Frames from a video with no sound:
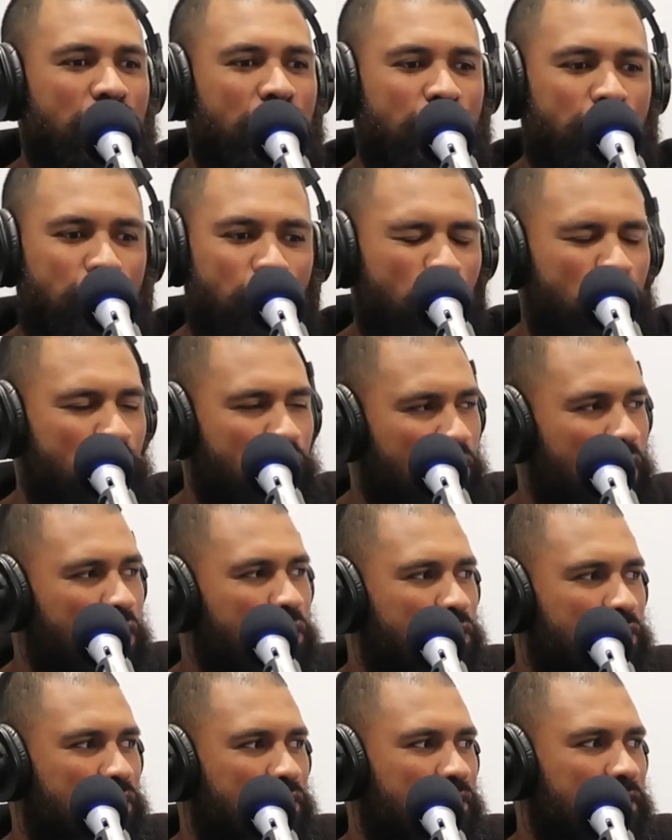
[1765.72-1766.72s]
your
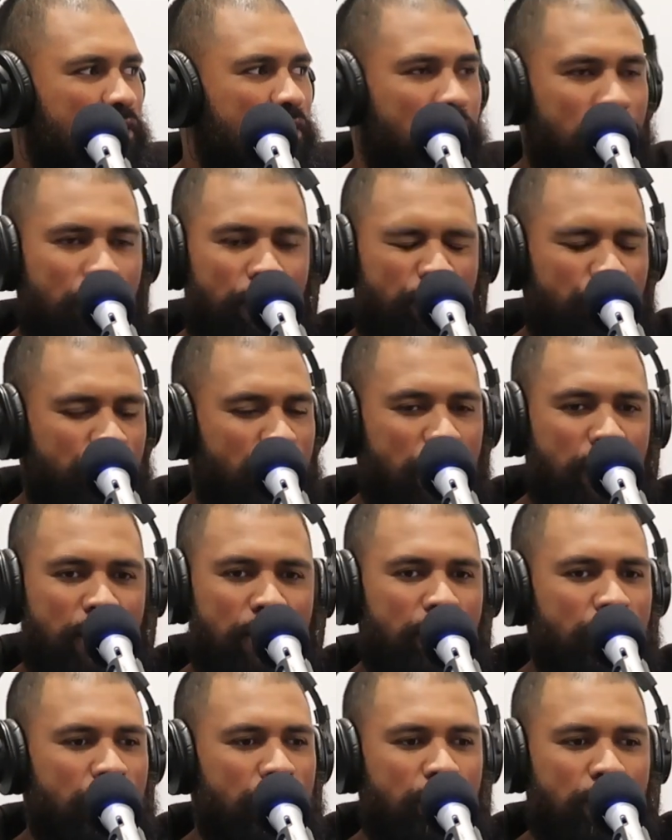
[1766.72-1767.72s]
growth,
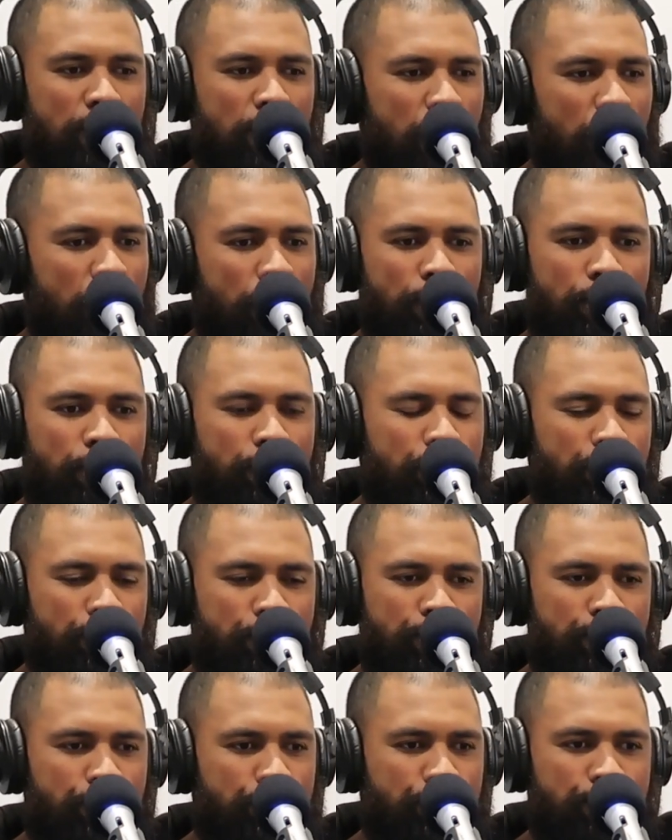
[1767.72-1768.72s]
freaking
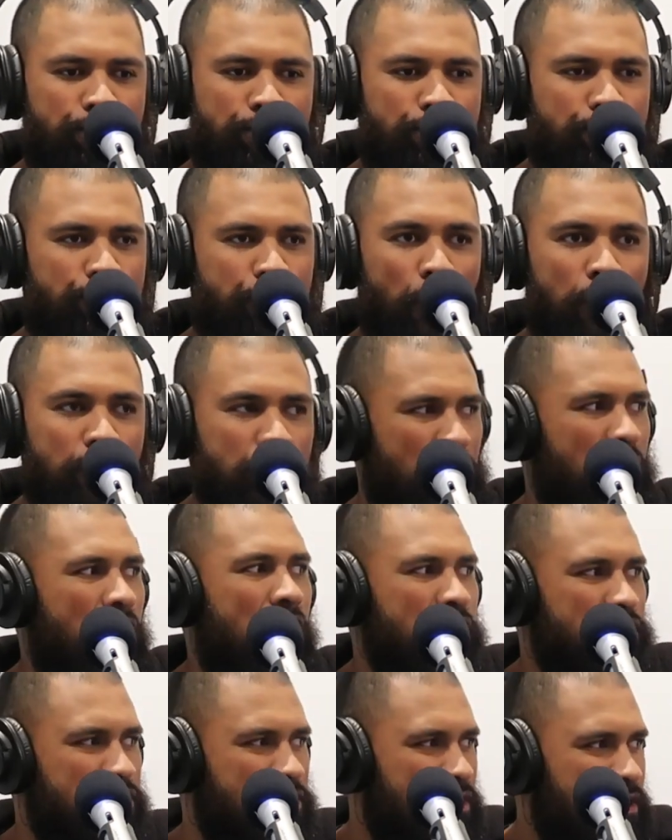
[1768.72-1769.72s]
first
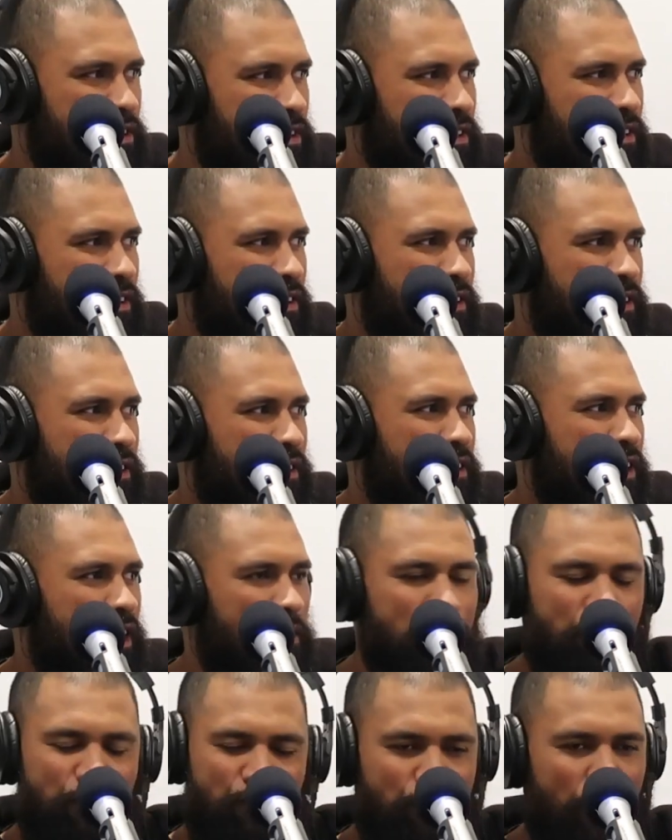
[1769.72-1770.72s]
class.
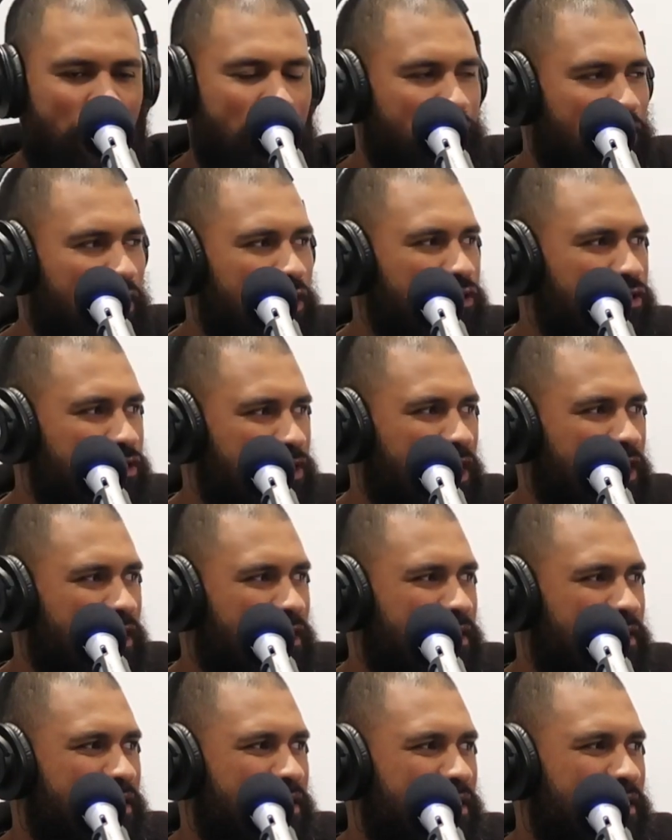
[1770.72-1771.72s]
I'm front row seat.
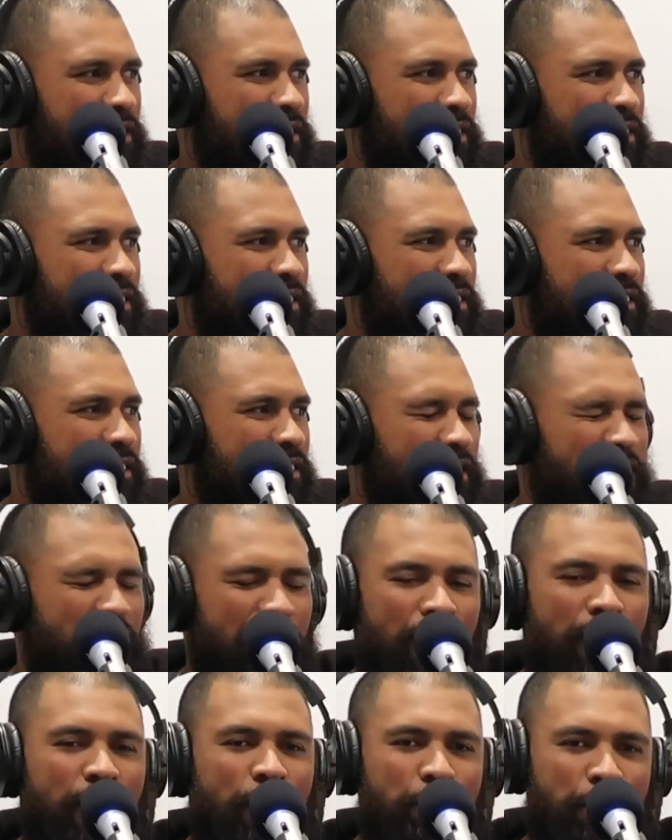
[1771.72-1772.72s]

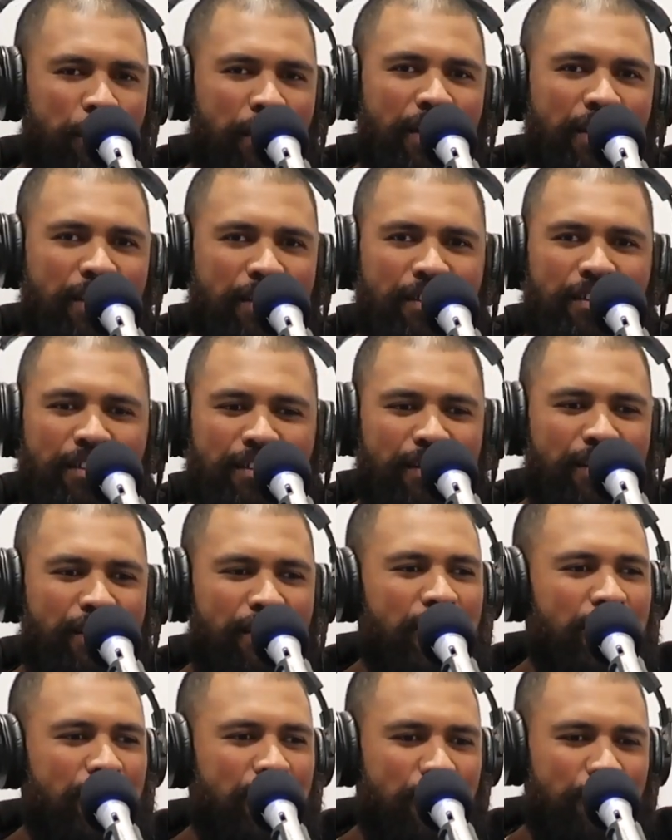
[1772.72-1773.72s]
I've been
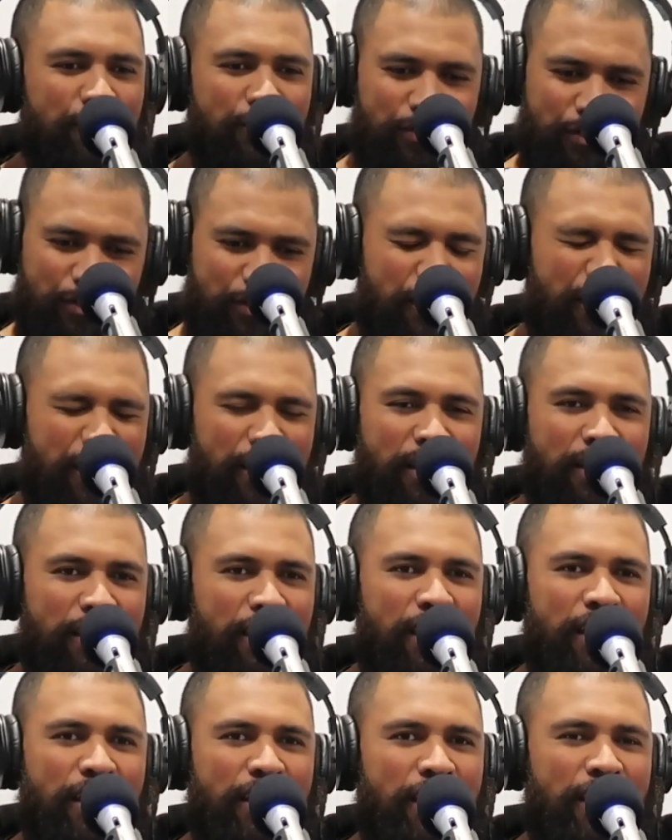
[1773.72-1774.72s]
sitting
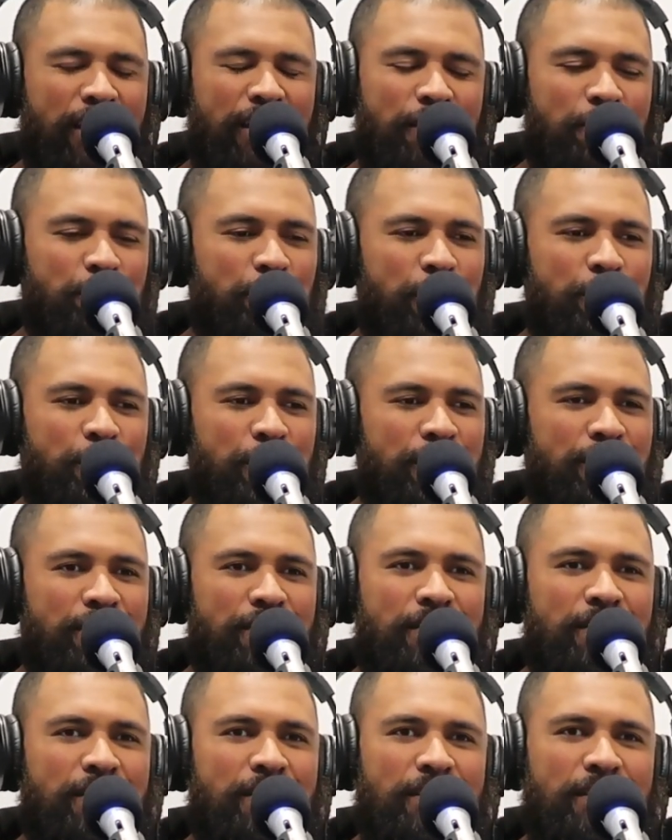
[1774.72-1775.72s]
in here getting
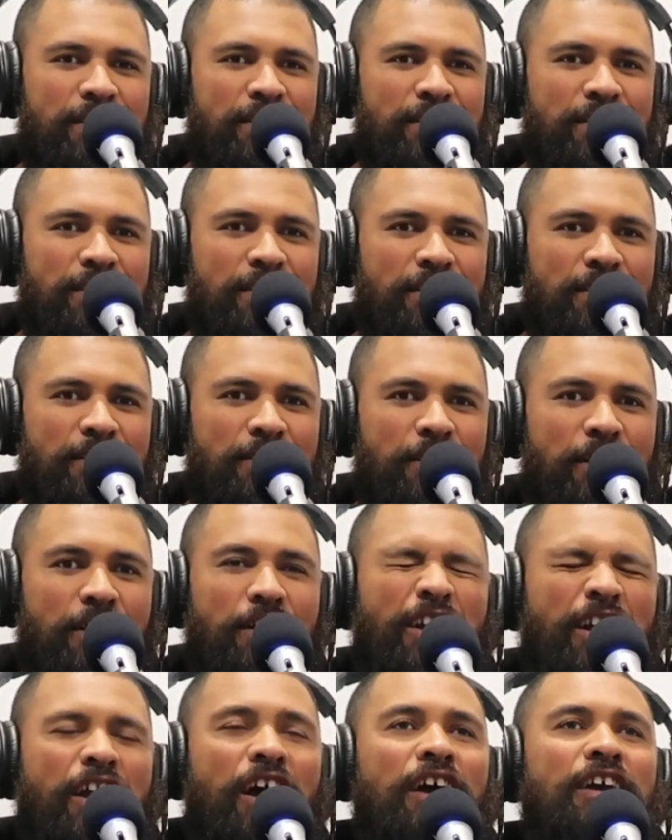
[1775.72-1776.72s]
blooming.
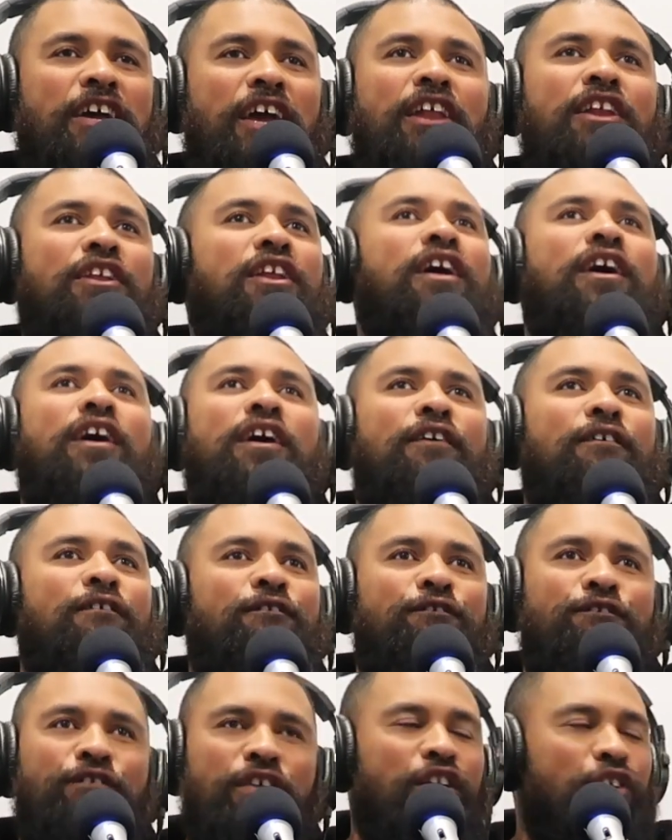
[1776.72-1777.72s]
I can
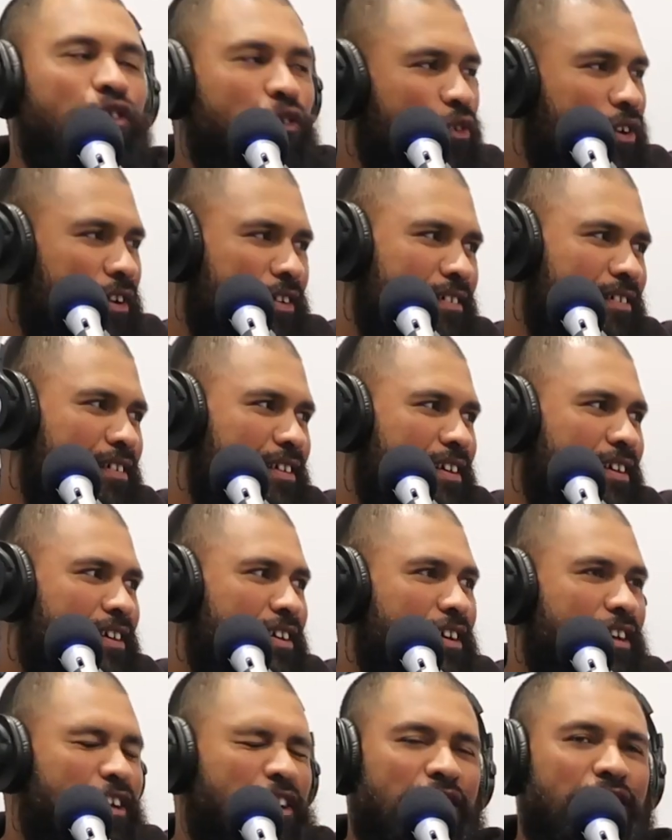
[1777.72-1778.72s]
feel
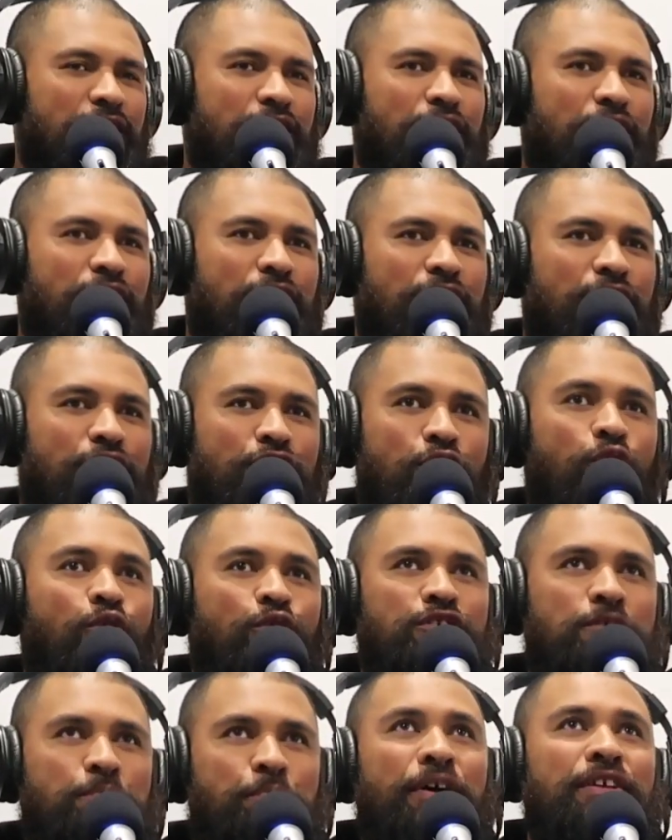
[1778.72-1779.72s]

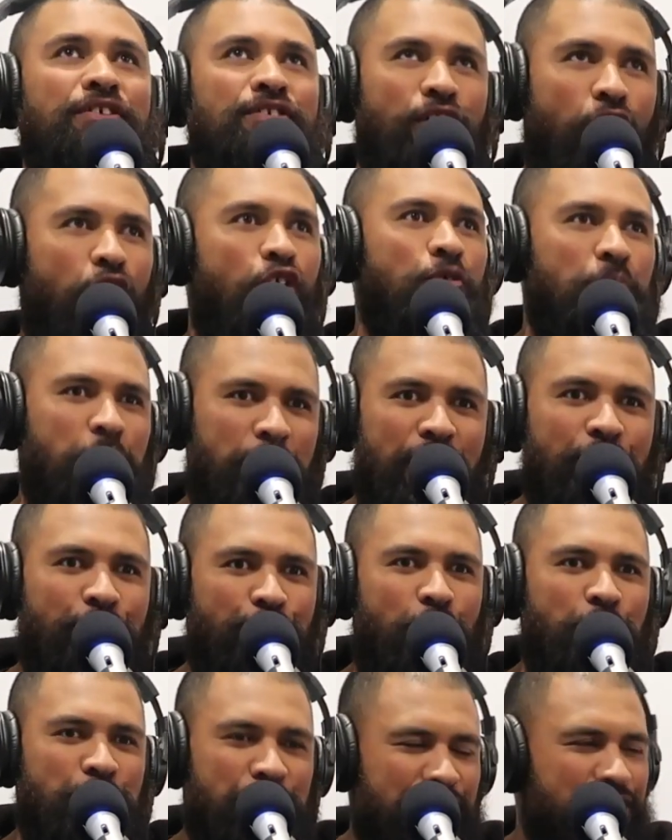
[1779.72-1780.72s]
your spit on me
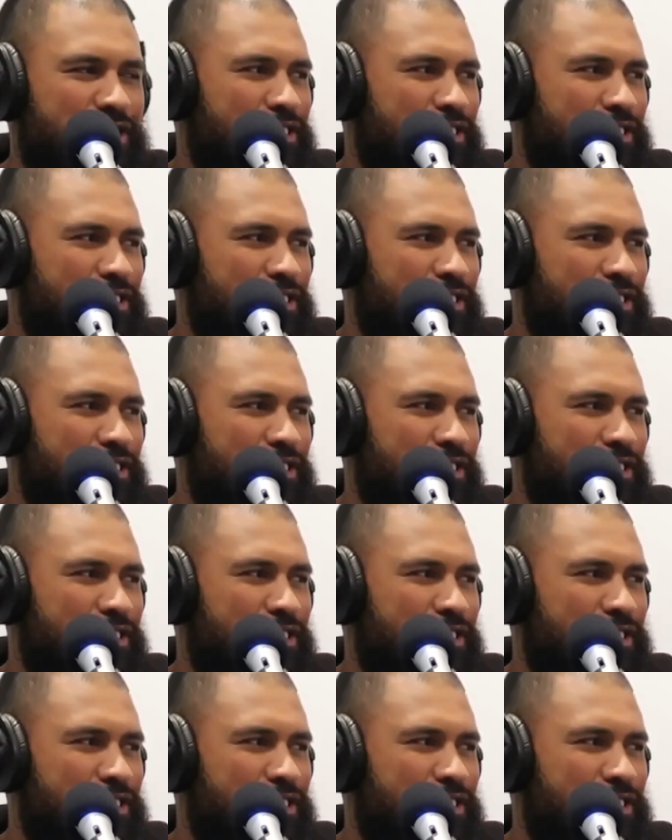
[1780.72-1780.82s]
from the